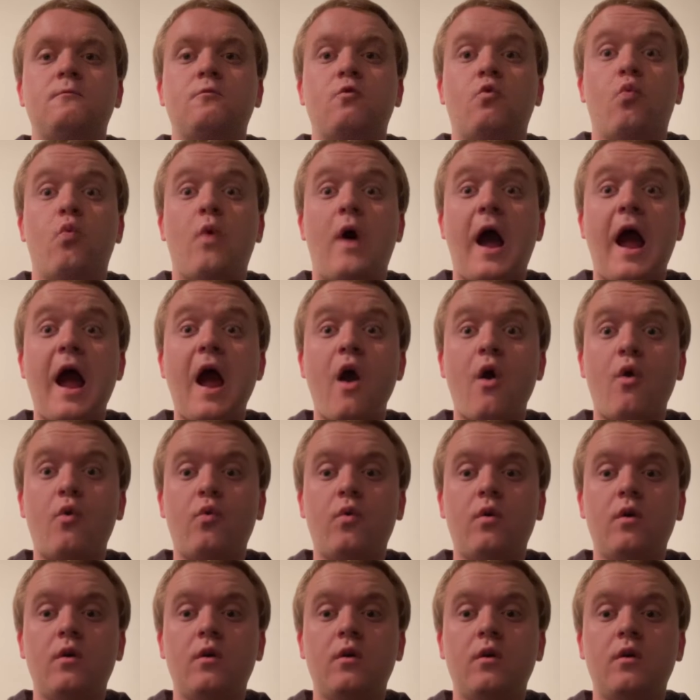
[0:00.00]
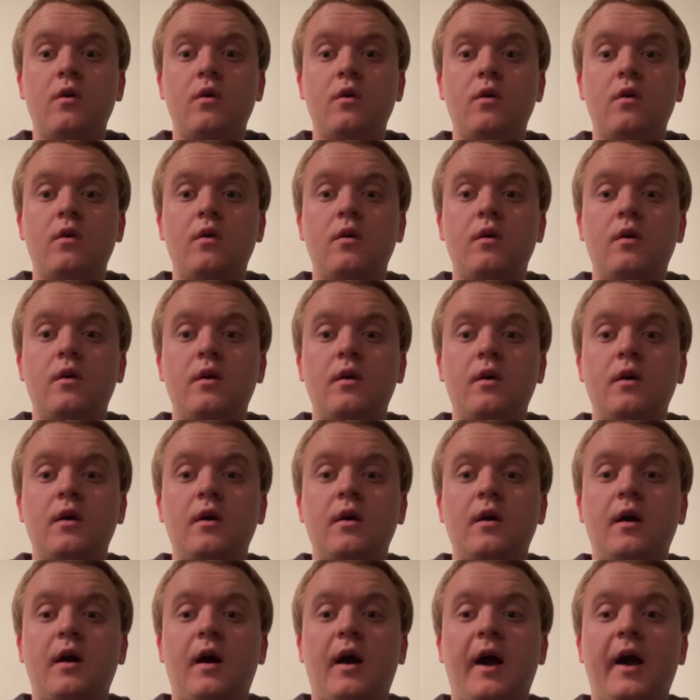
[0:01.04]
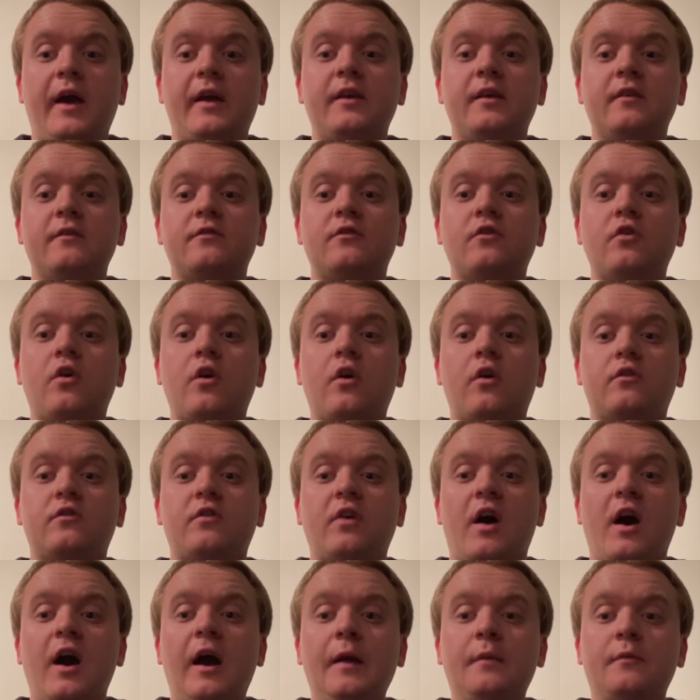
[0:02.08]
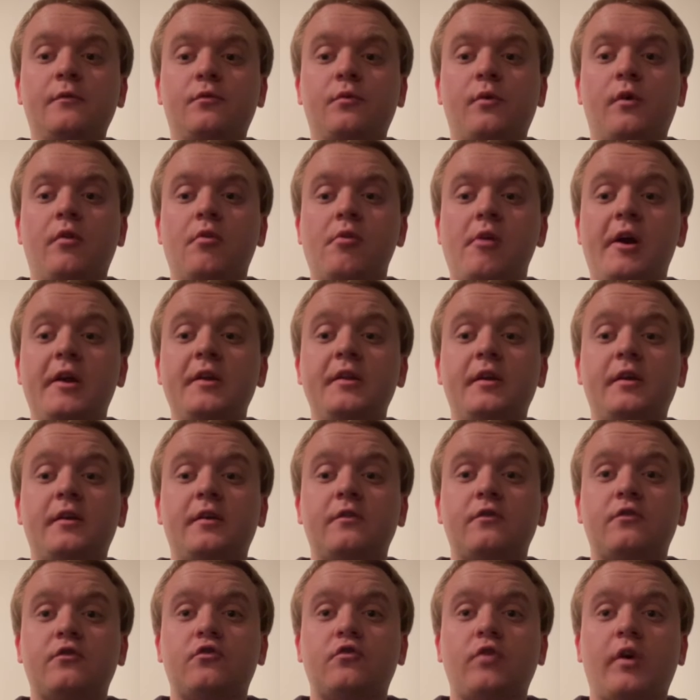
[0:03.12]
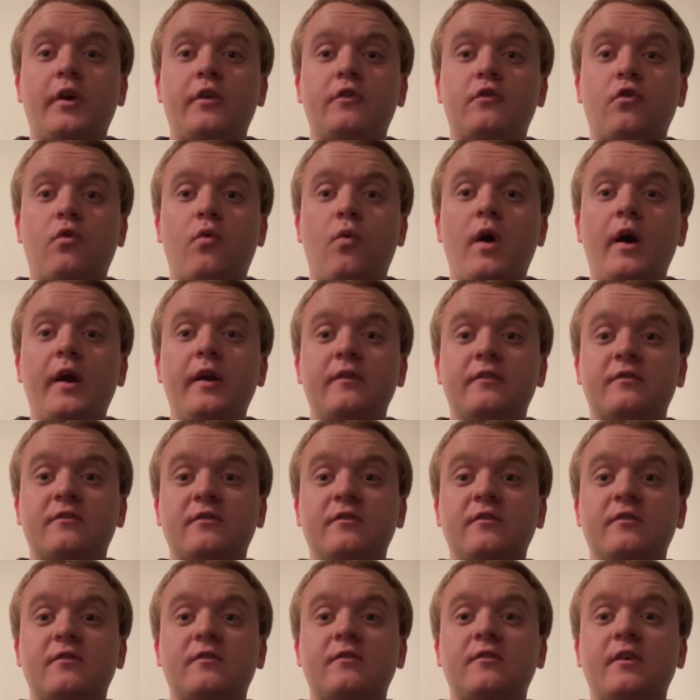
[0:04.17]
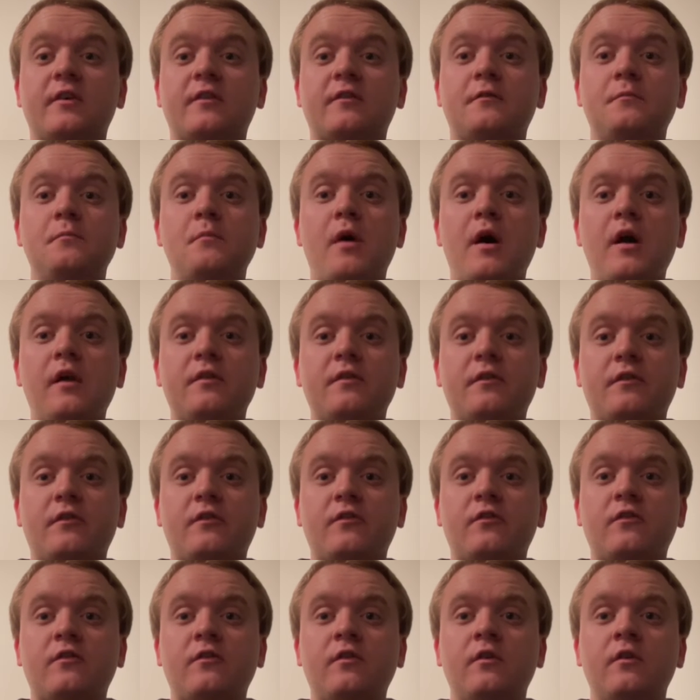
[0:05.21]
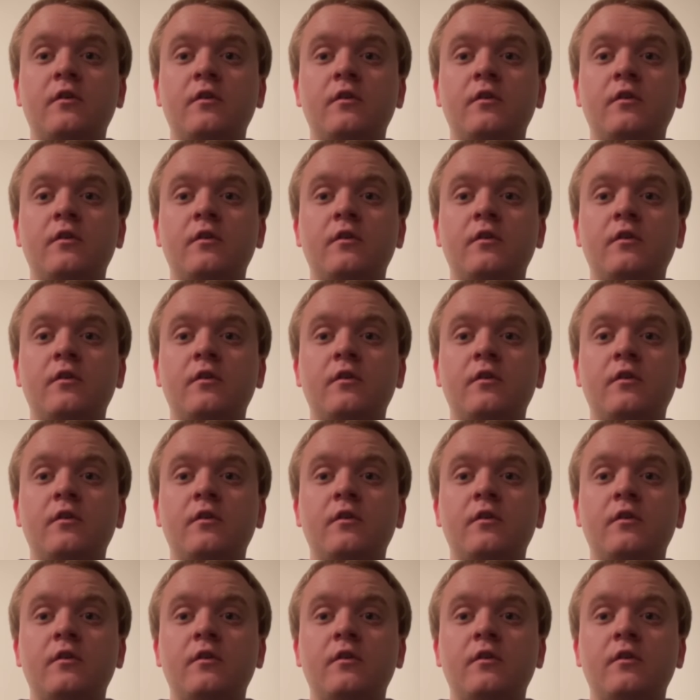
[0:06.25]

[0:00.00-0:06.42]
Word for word: Wow. I guess there are times when lightning can strike twice in six months.